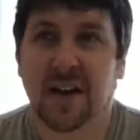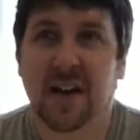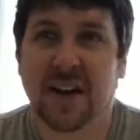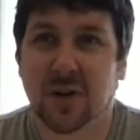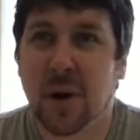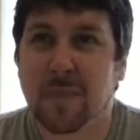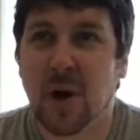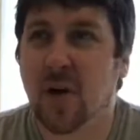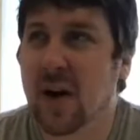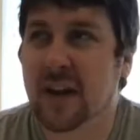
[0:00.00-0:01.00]
in
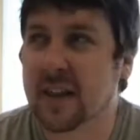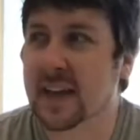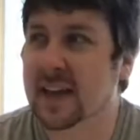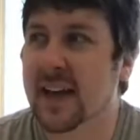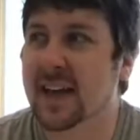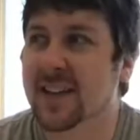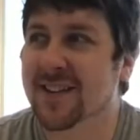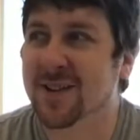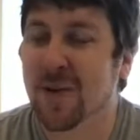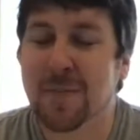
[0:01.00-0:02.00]
crypto, I think that
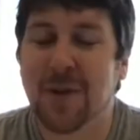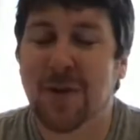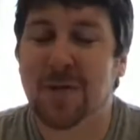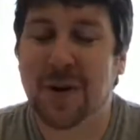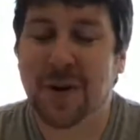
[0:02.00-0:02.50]
the crypto